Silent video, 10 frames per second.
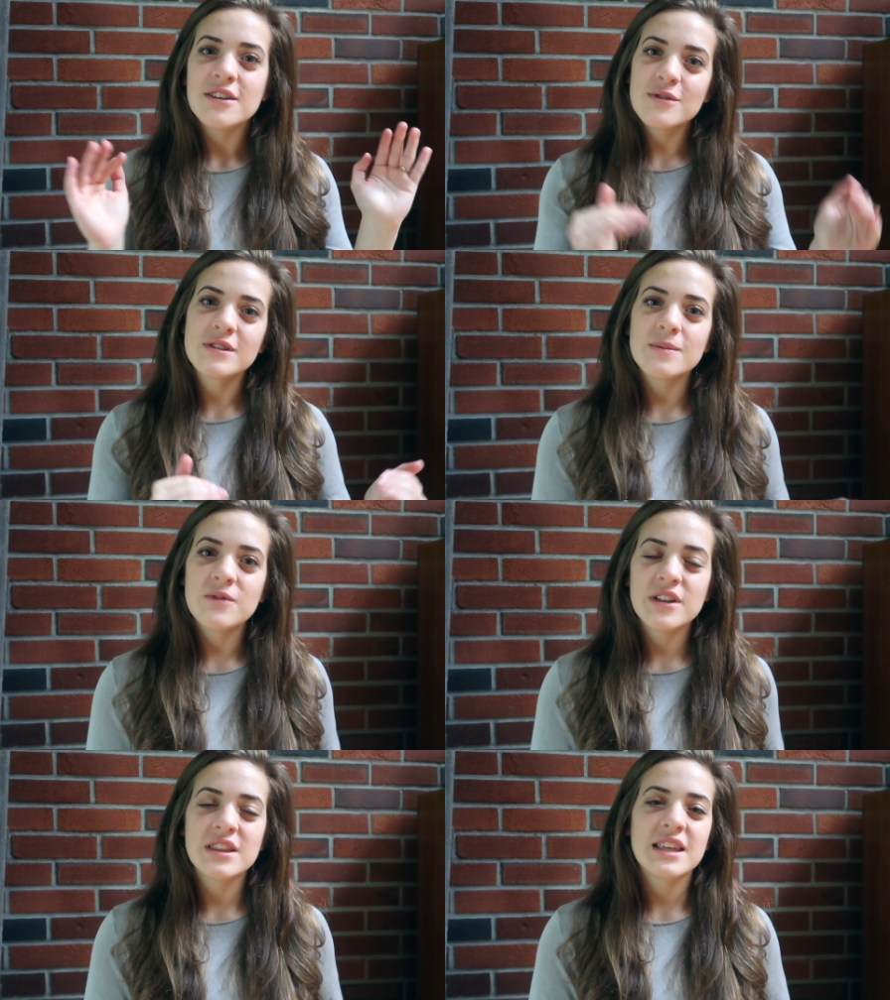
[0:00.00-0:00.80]
Do some
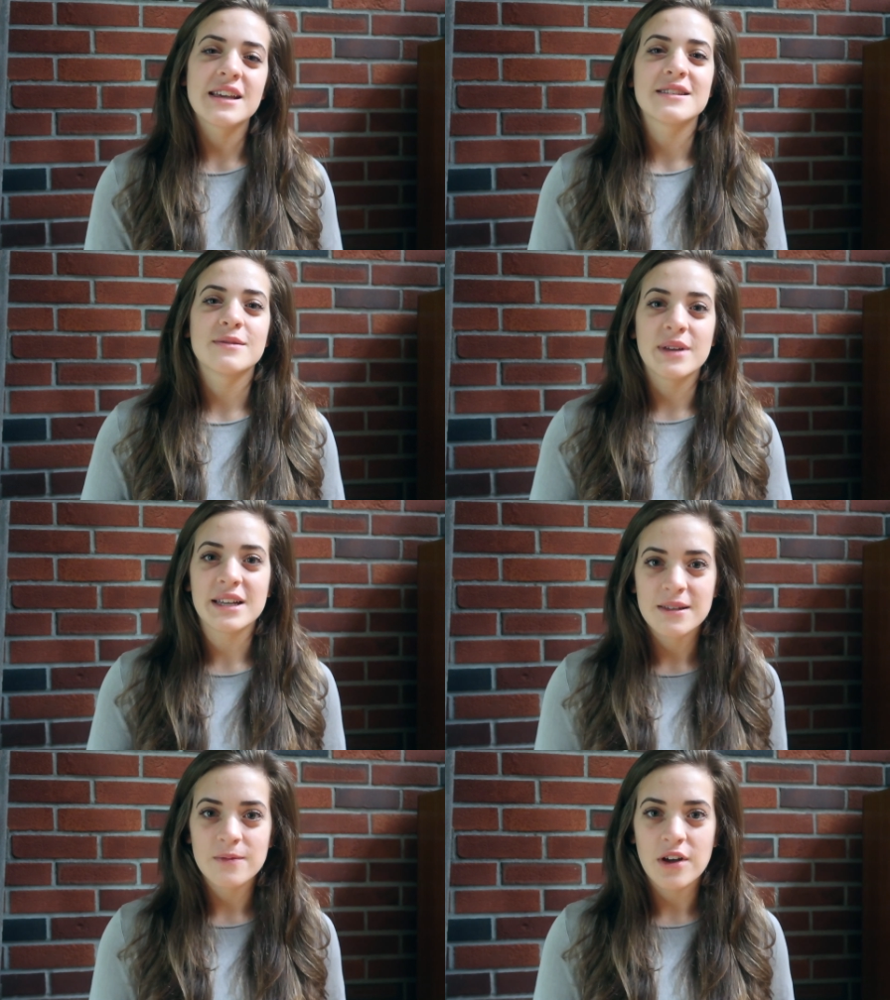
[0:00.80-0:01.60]
fun things and
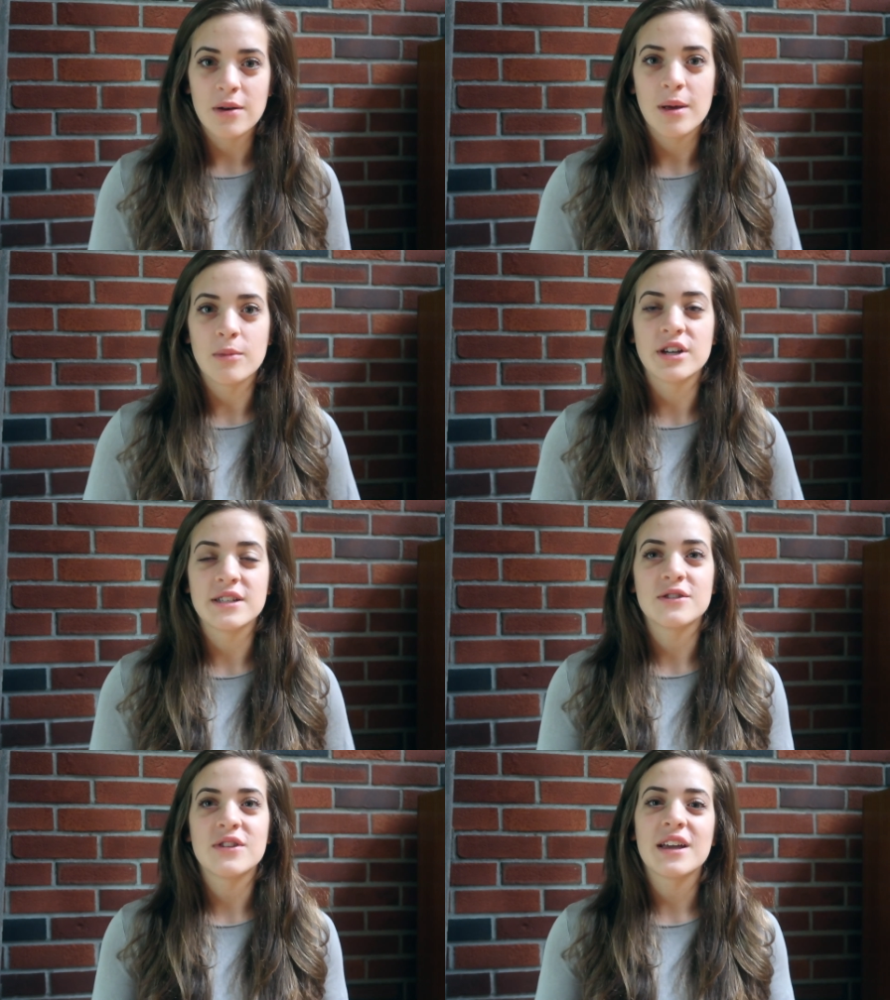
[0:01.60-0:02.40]
make some fun
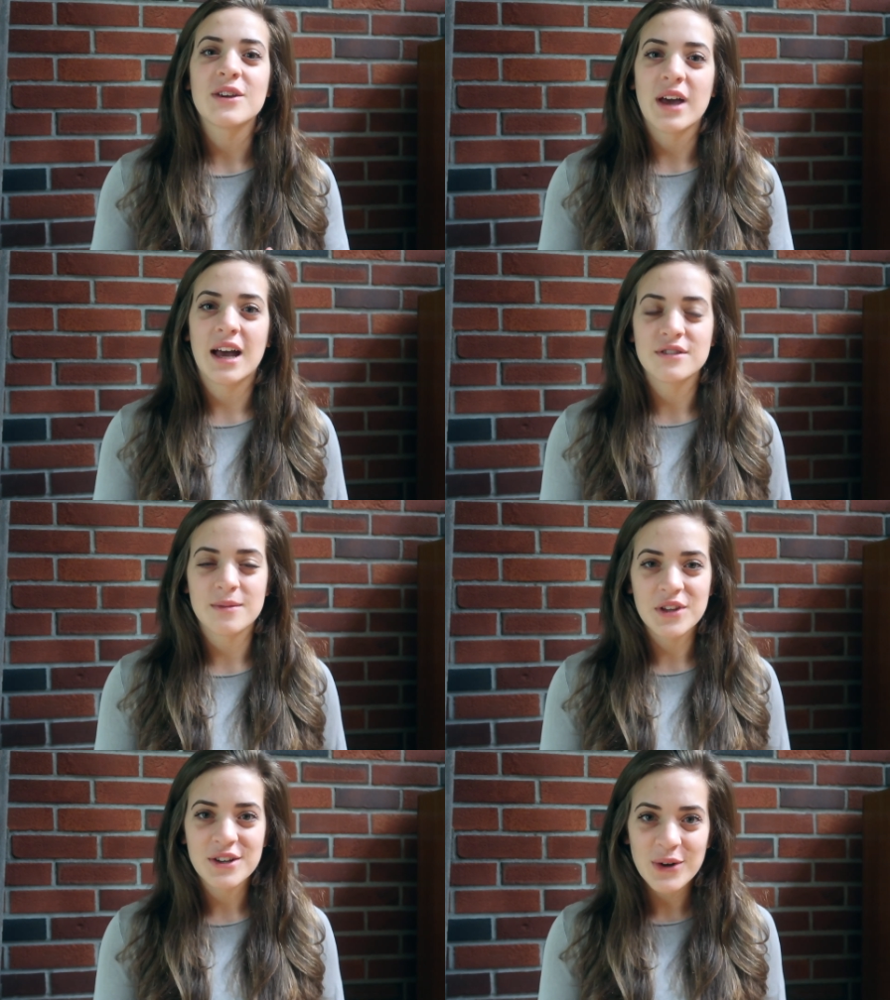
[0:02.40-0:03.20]
memories so that you have
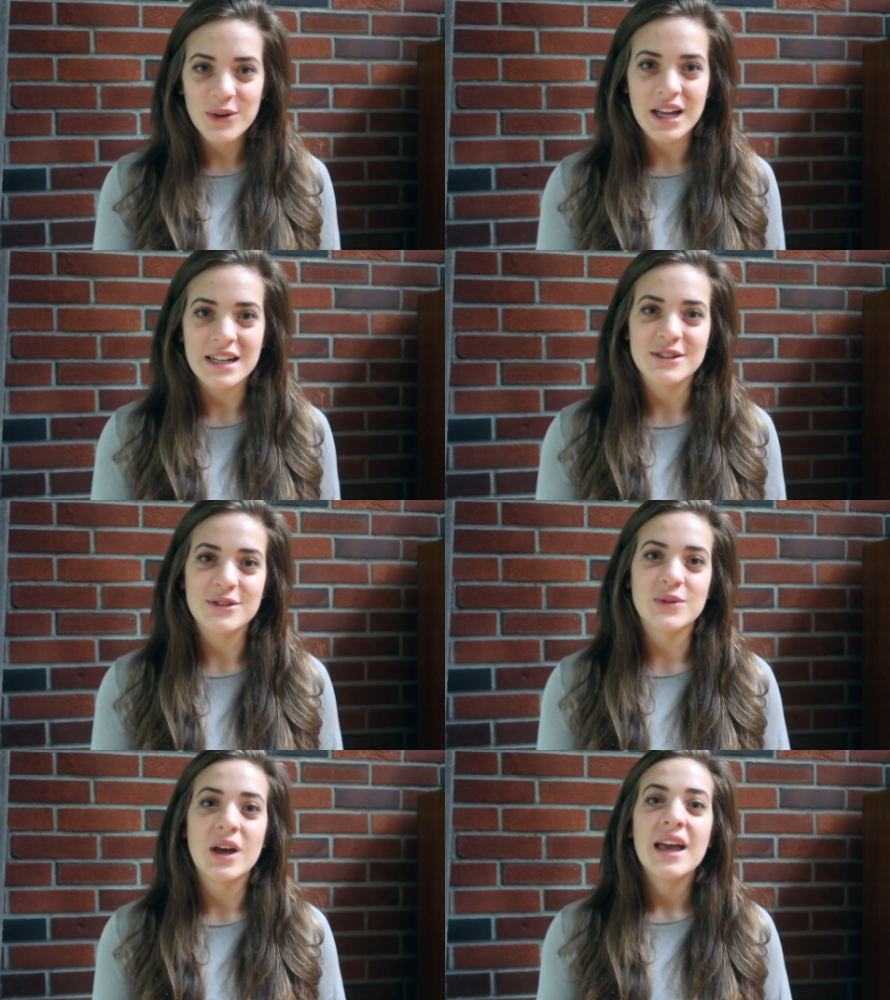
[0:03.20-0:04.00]
something to hold on
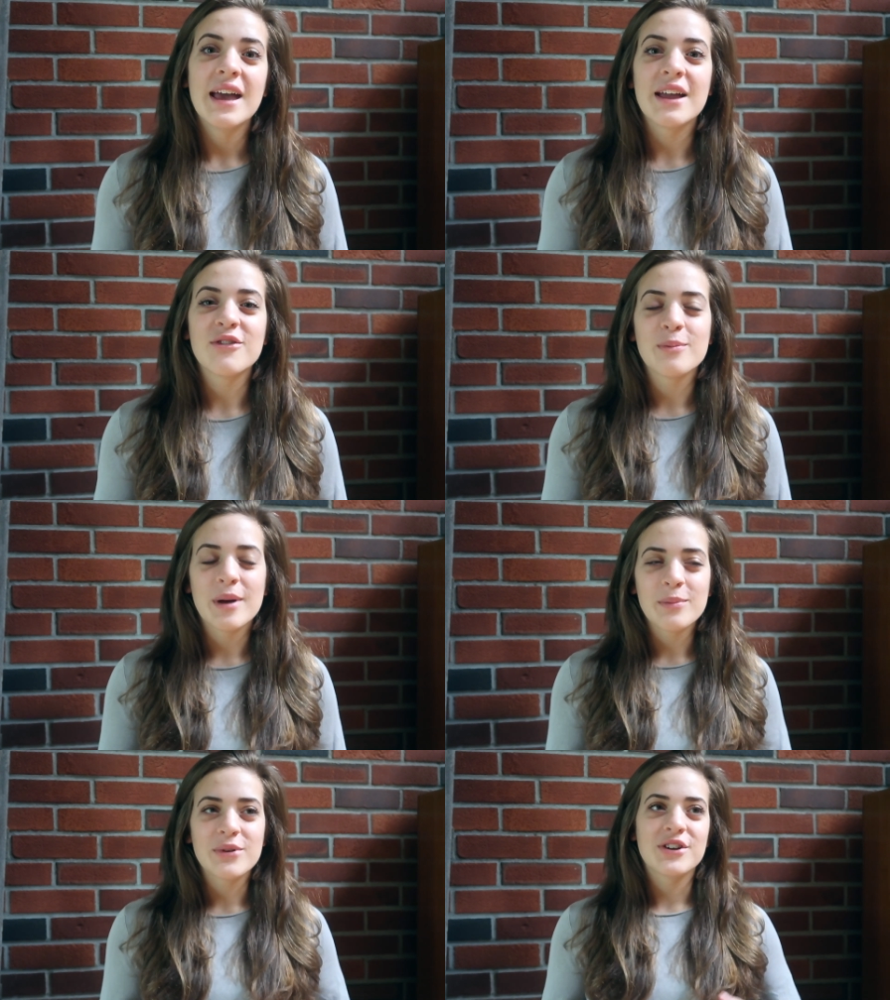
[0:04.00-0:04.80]
to and
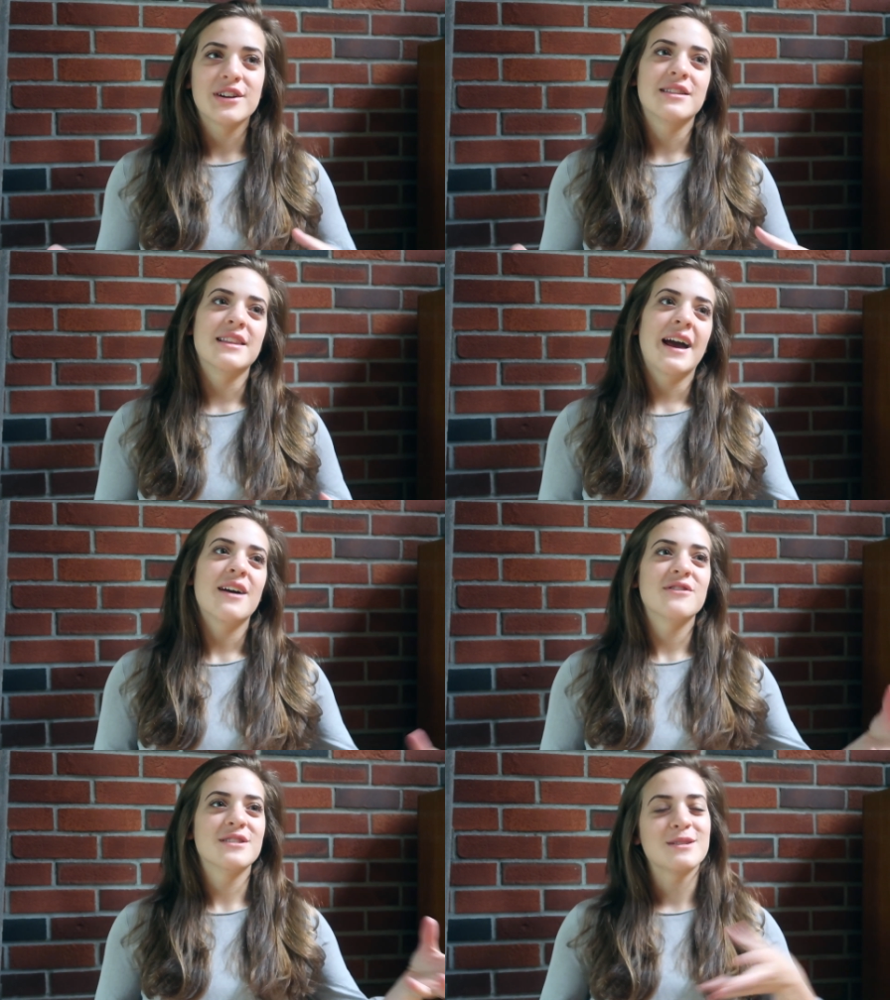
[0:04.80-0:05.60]
remember and
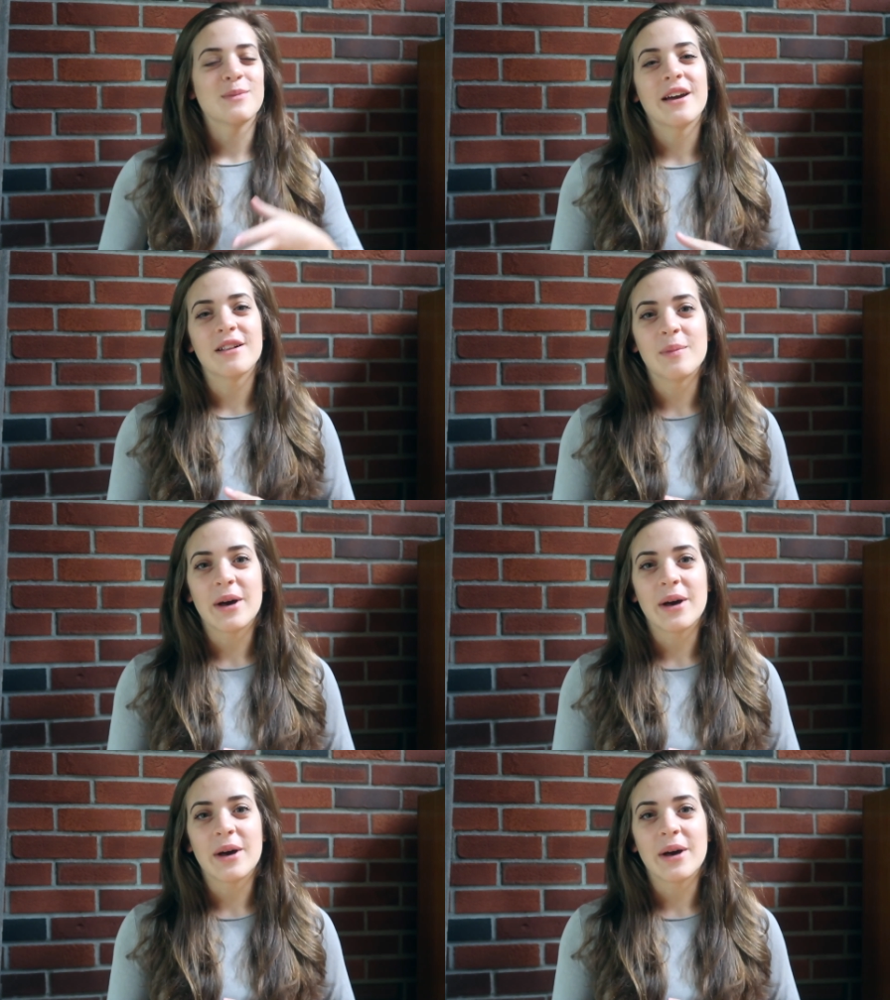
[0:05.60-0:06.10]
laugh and smile